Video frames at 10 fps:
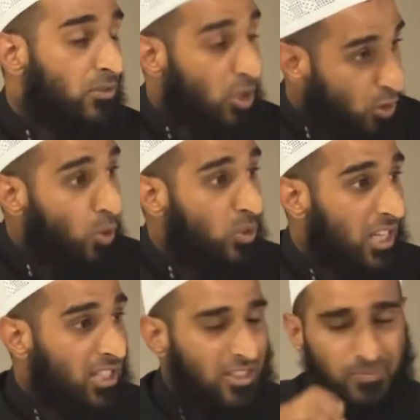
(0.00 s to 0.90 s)
So
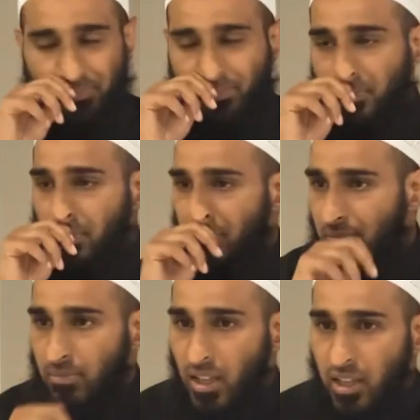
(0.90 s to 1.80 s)
notice
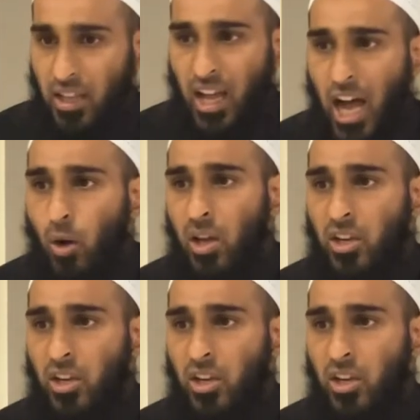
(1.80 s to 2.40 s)
how